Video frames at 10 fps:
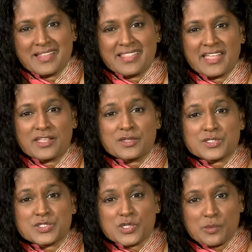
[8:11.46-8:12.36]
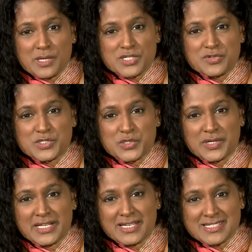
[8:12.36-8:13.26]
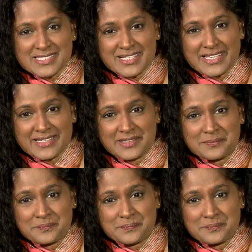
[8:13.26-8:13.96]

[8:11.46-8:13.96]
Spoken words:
Thank you so much for joining us, Glenn.